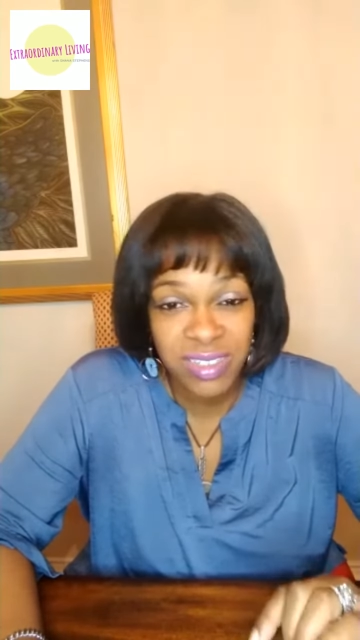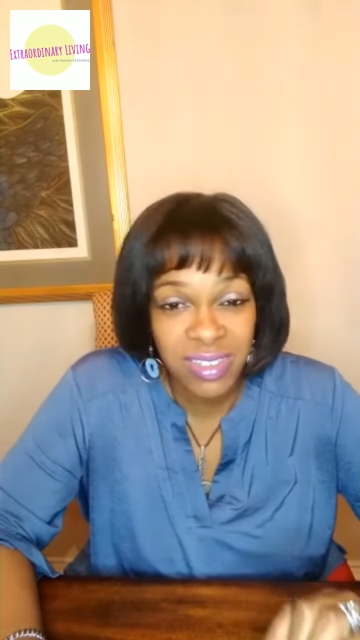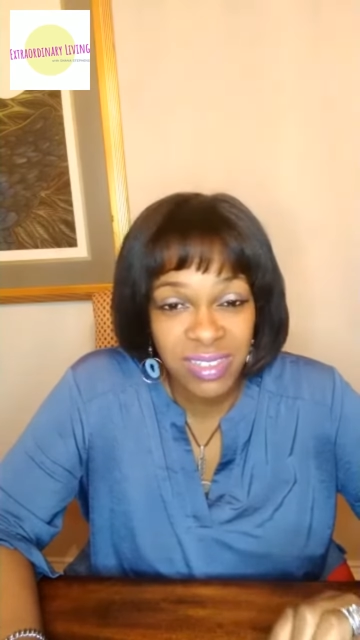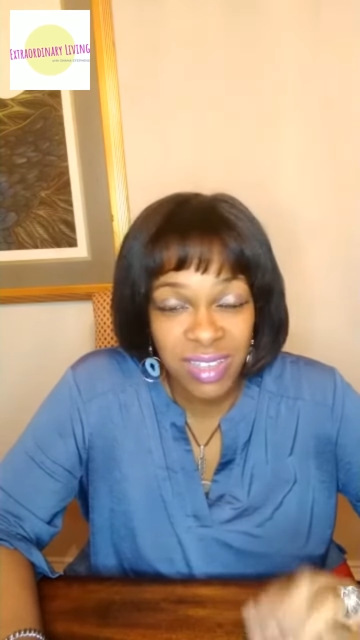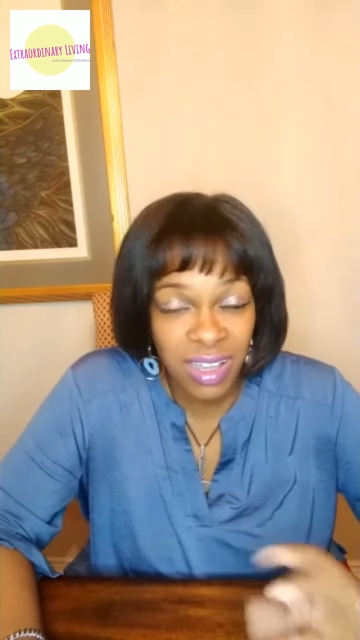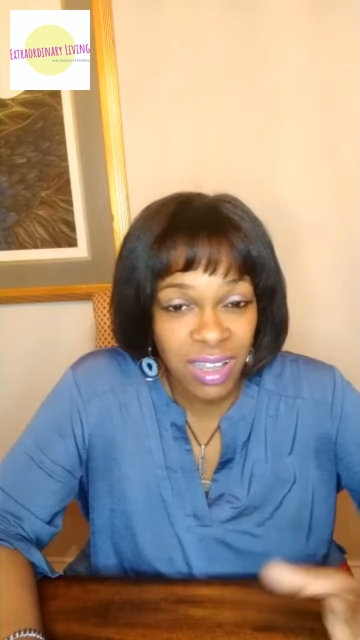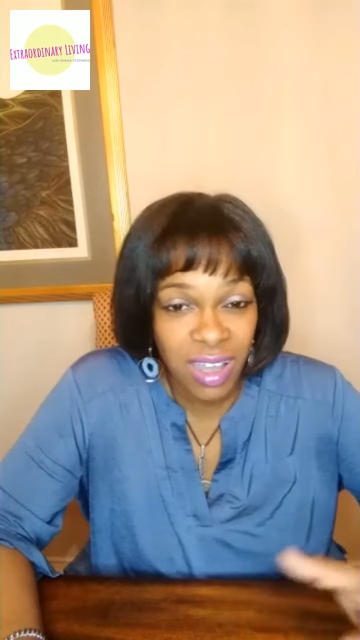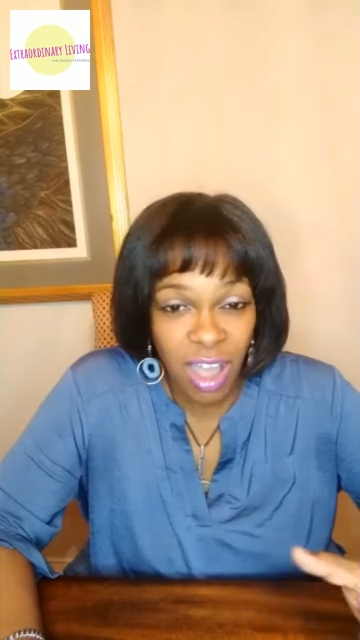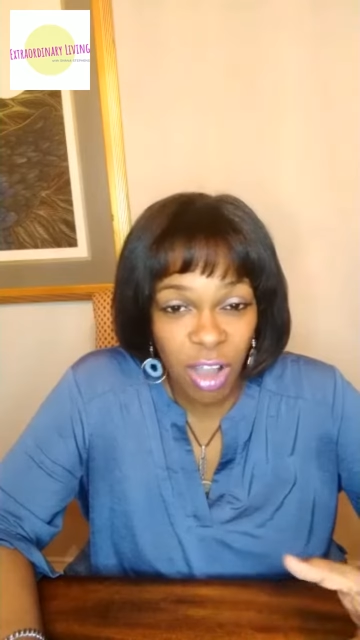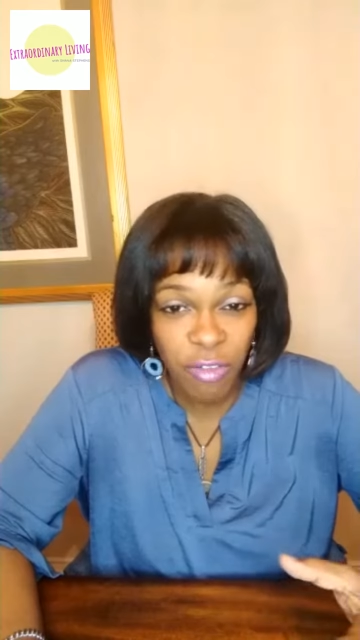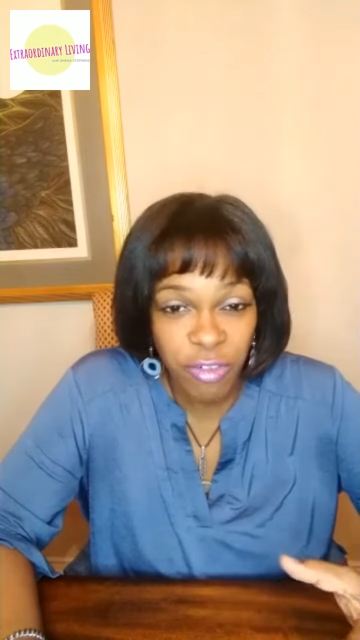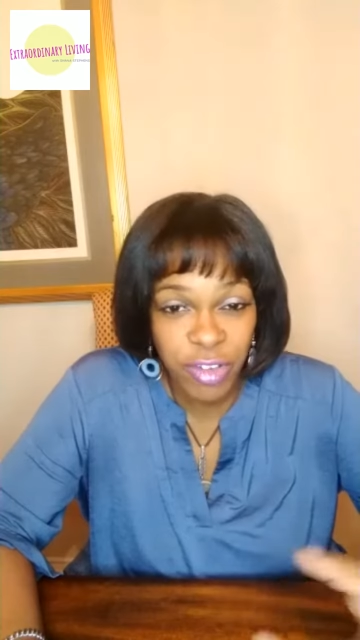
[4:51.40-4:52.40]

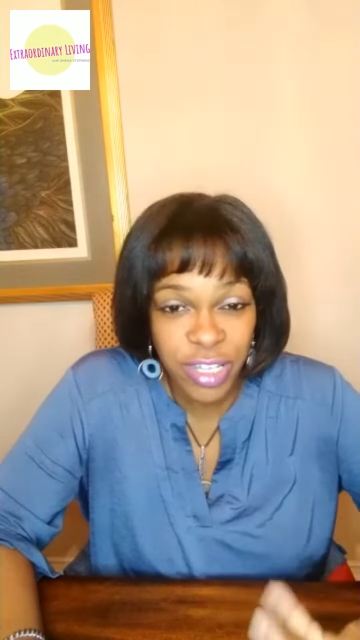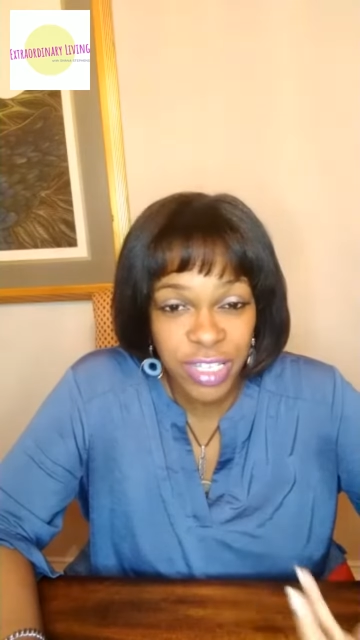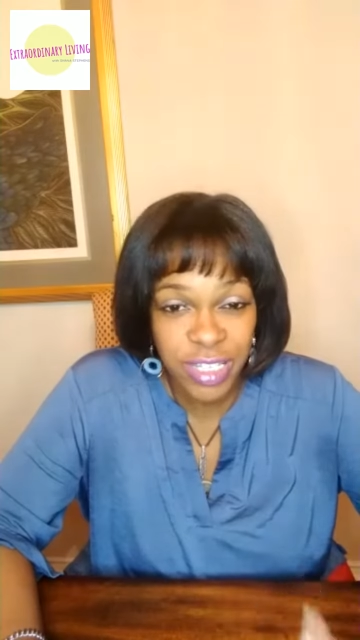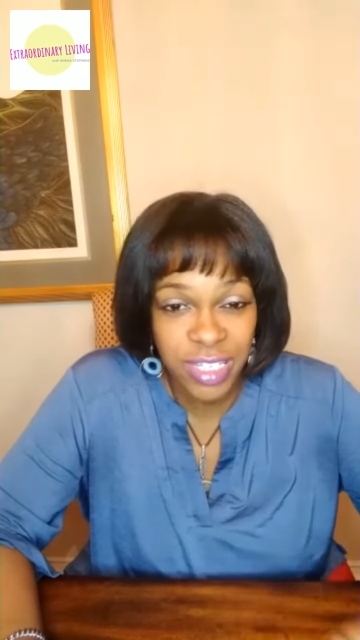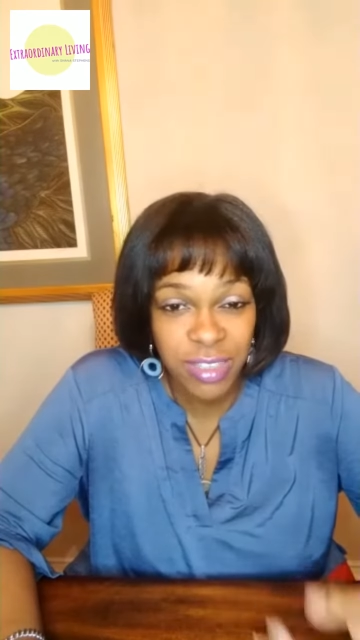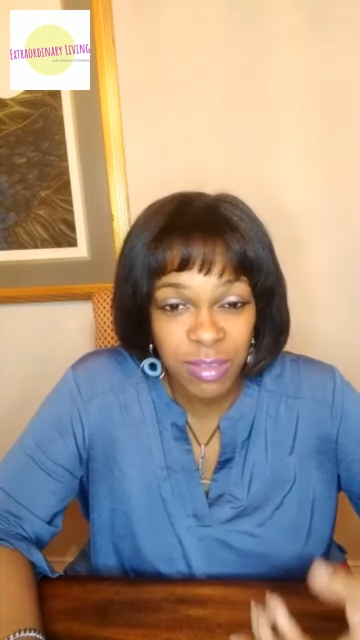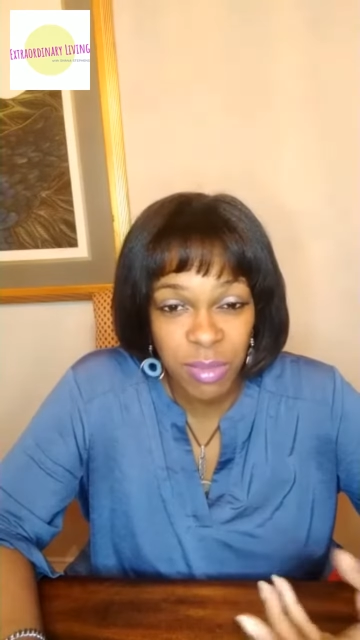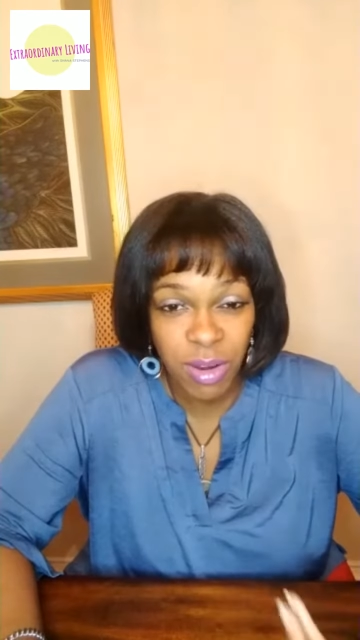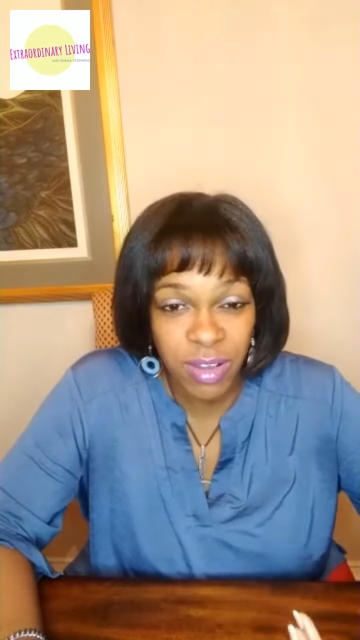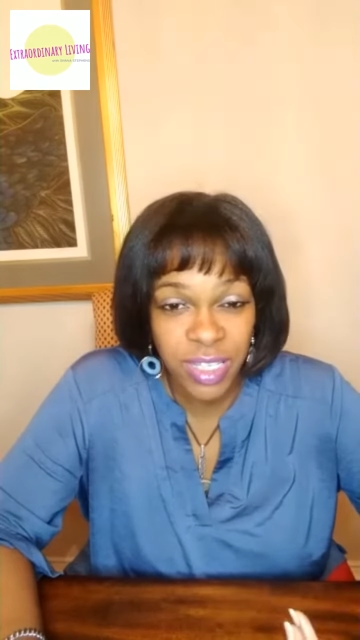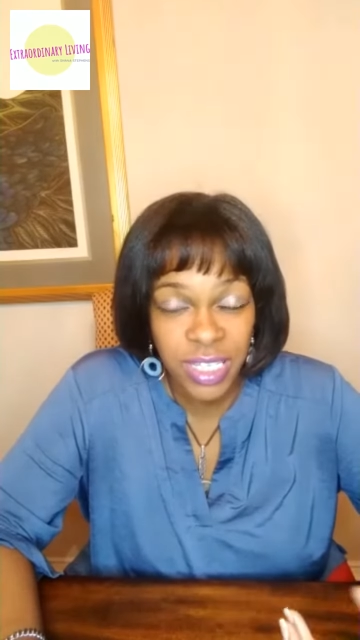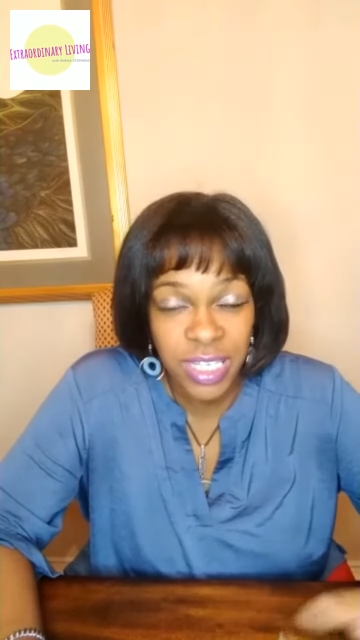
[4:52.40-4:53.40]
offering in the
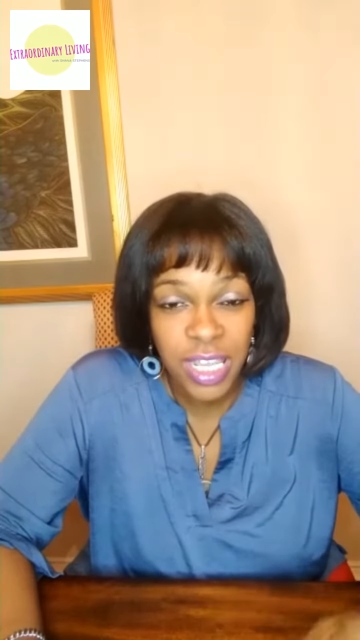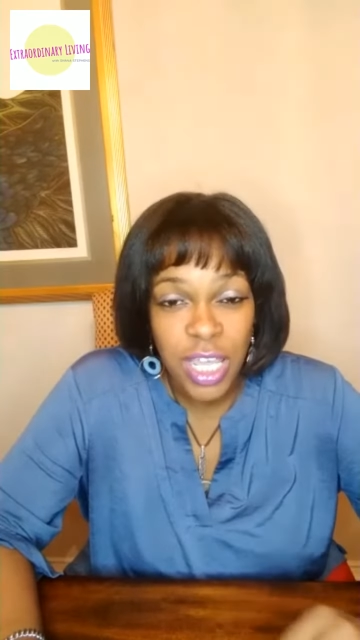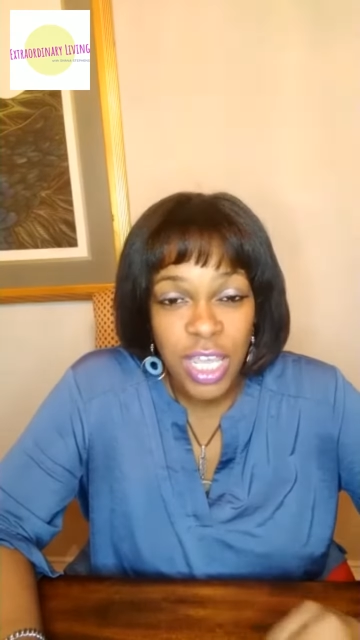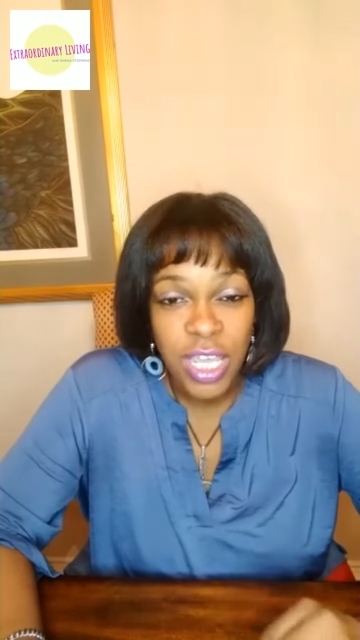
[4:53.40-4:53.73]
market.